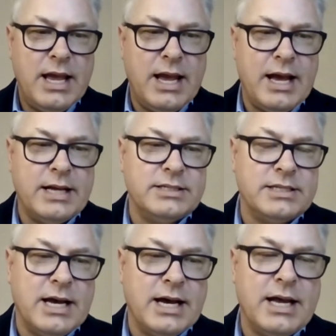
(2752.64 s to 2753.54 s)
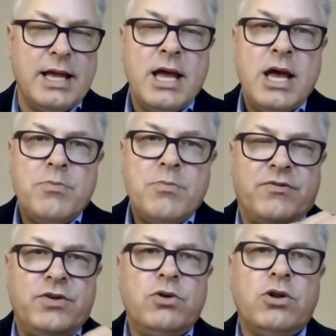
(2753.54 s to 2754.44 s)
And, uh, but
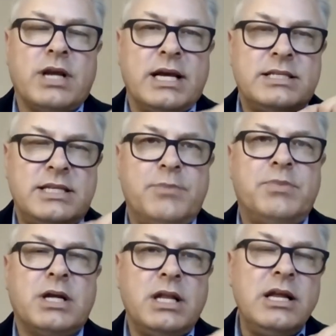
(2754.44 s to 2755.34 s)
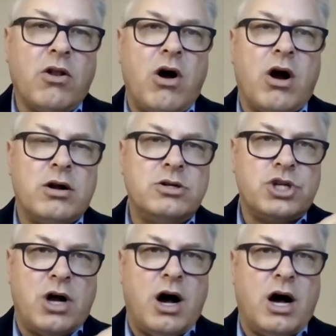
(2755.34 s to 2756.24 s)
if you look at typically
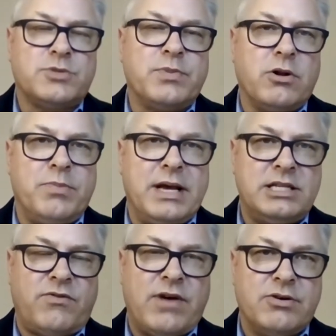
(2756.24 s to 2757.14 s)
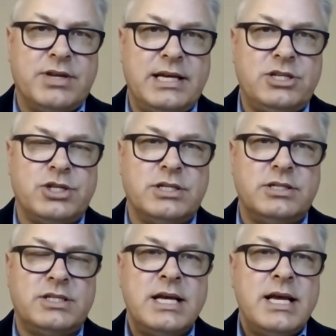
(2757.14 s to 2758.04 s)
large hospital based
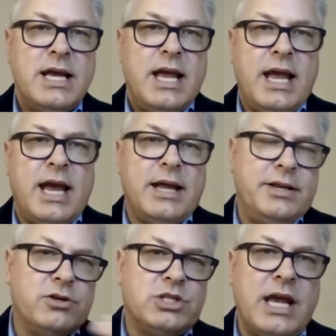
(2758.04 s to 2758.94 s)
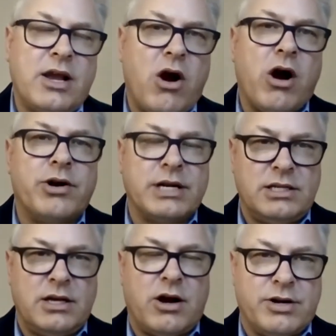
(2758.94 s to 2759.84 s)
foundations and you take our,
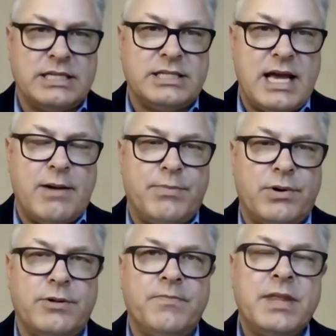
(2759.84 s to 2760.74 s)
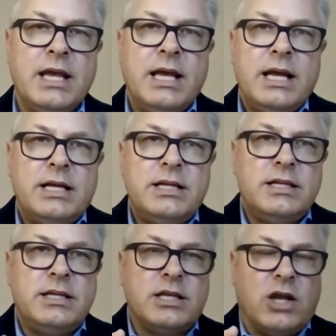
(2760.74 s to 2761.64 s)
our example,
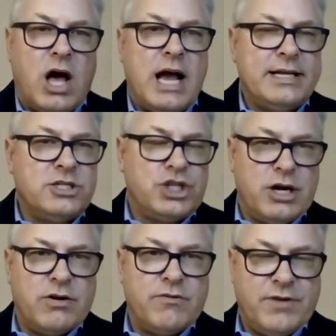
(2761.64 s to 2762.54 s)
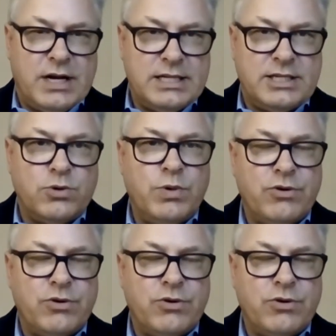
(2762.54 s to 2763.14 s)
the lion's share of funds that